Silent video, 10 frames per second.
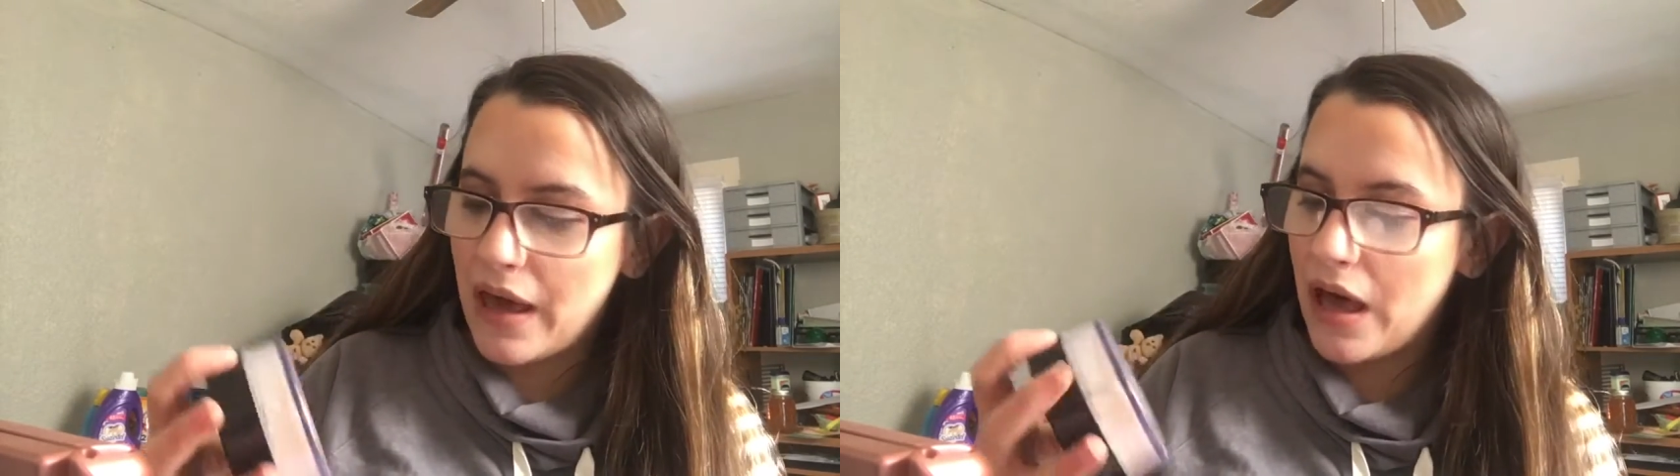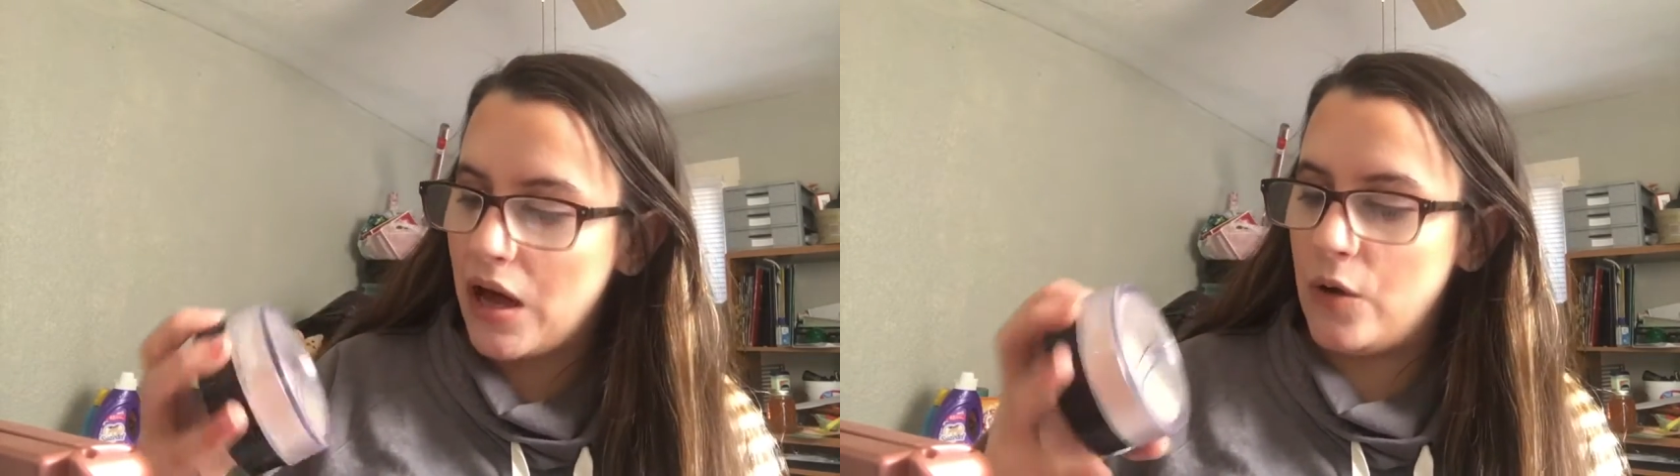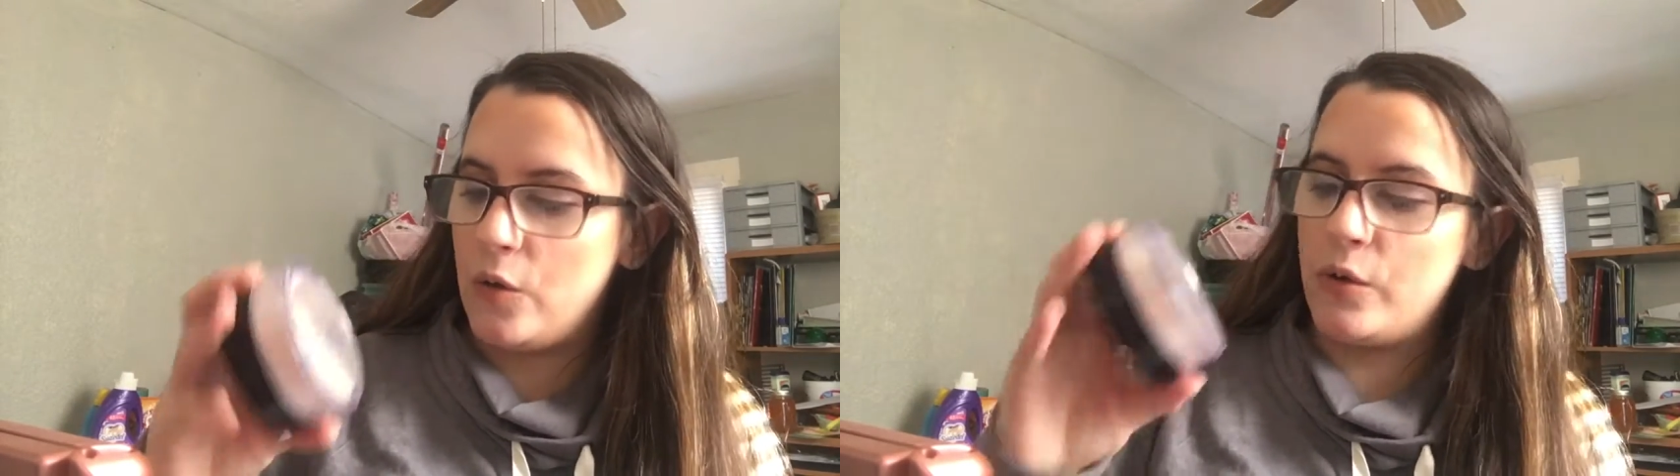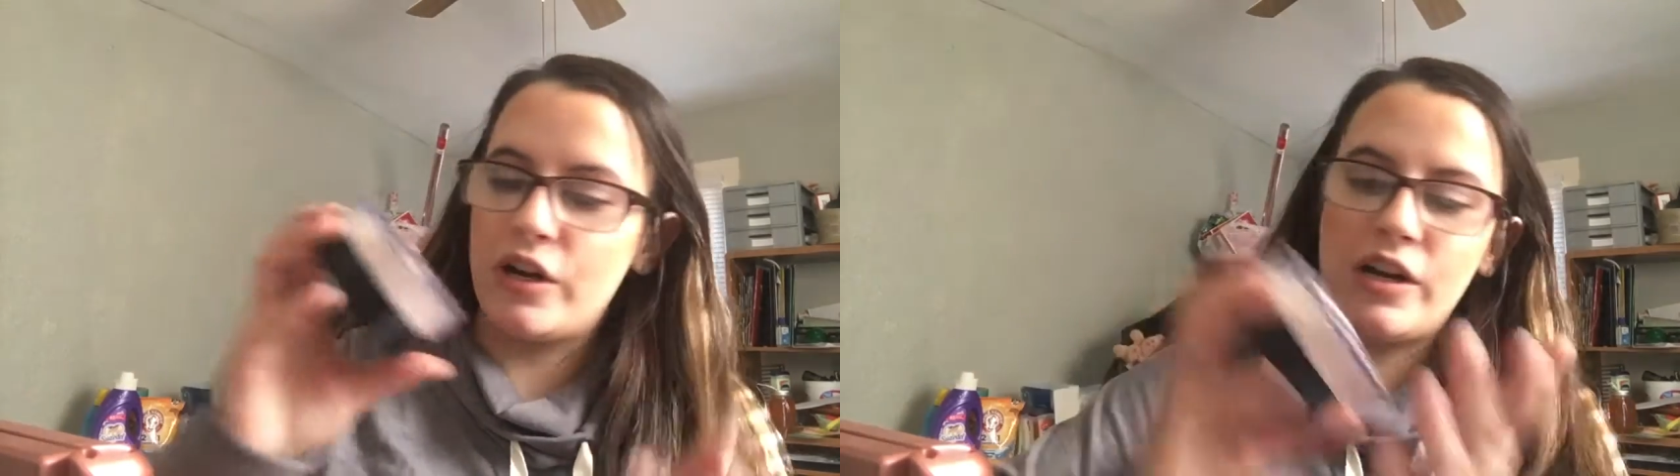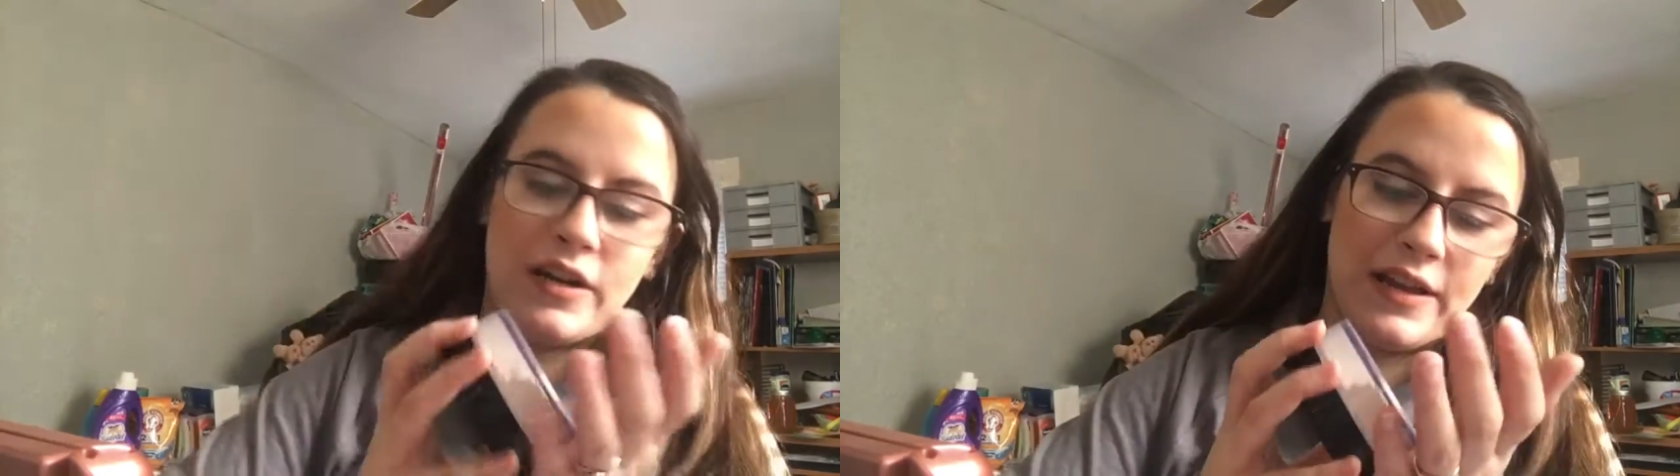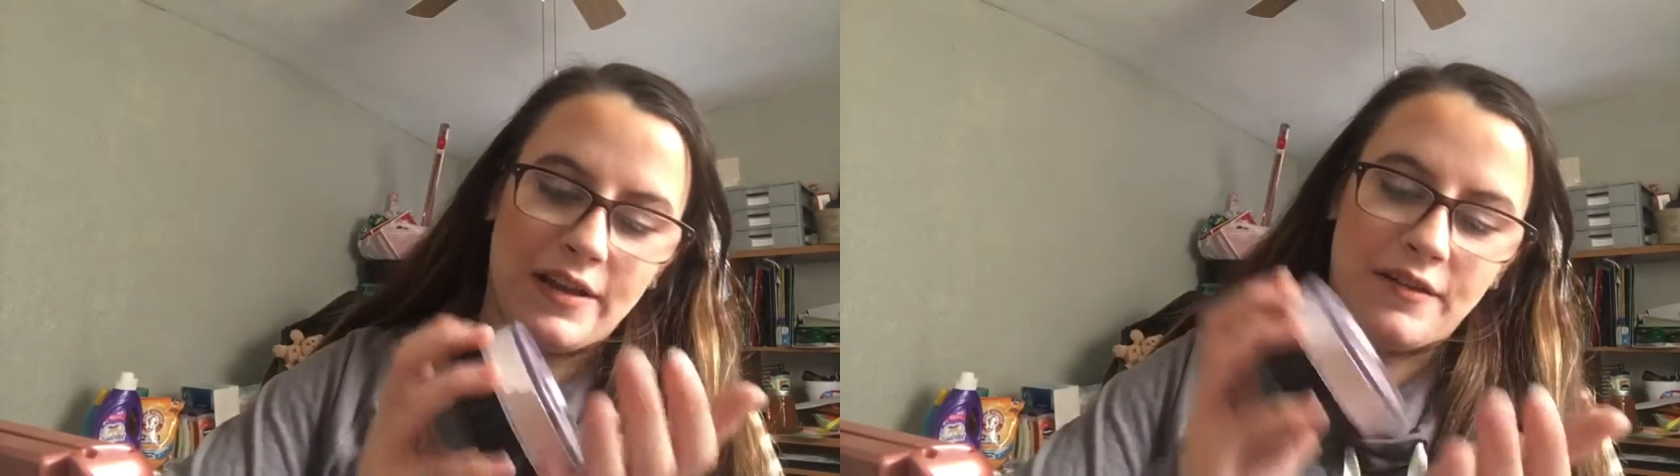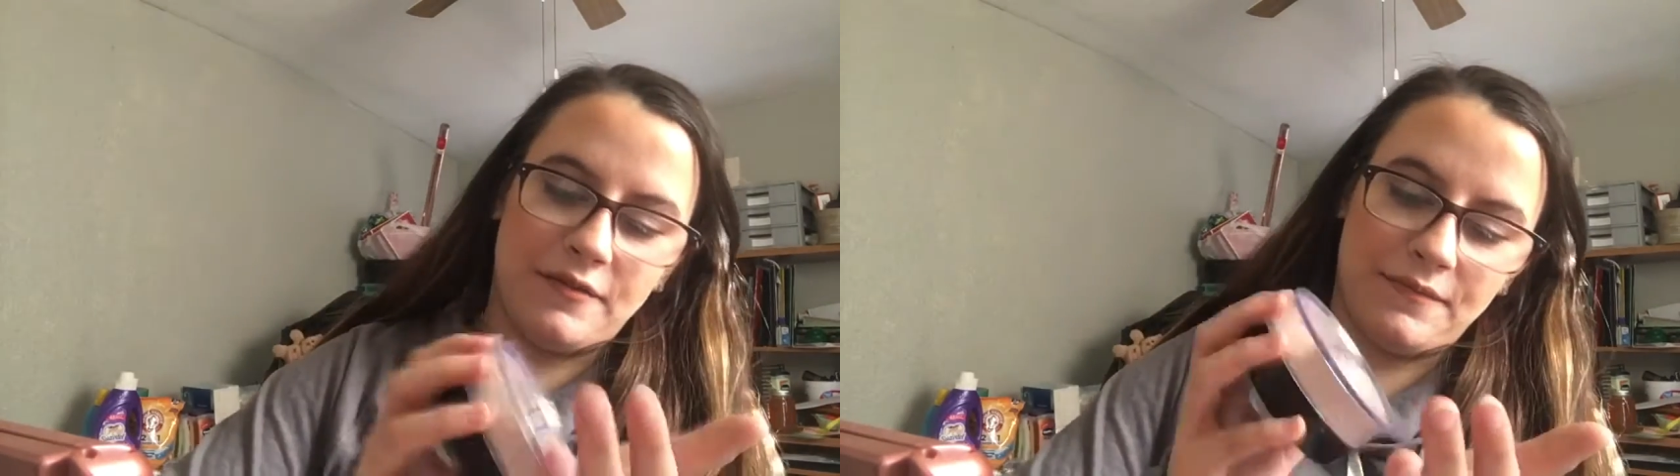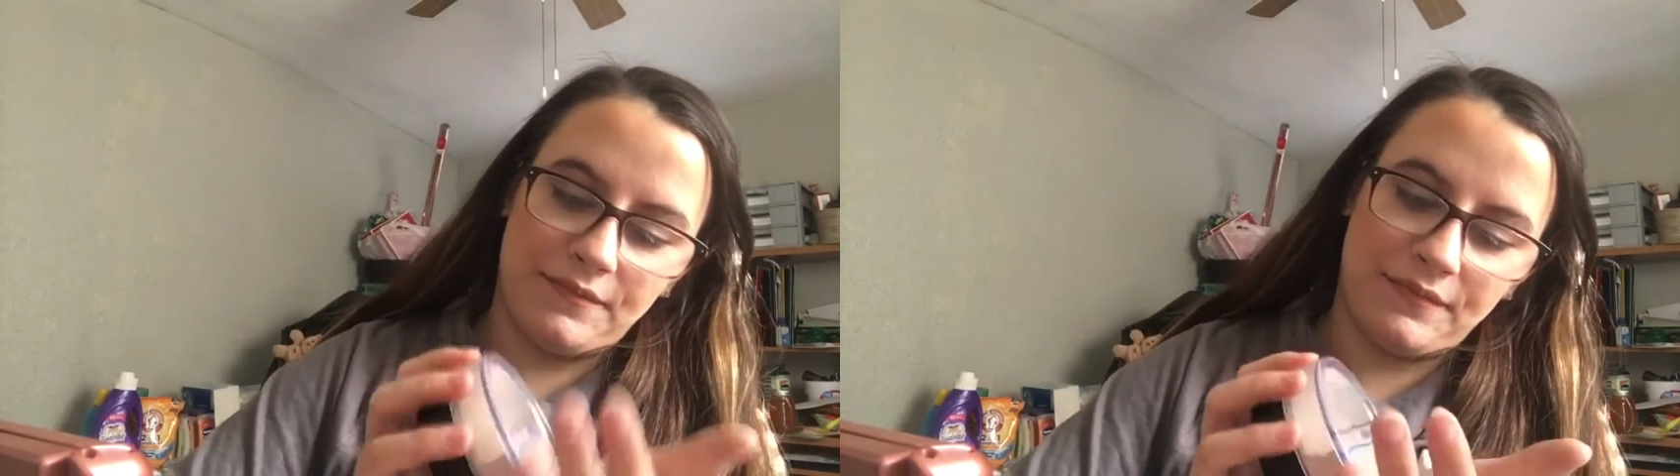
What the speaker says: Powder. Now,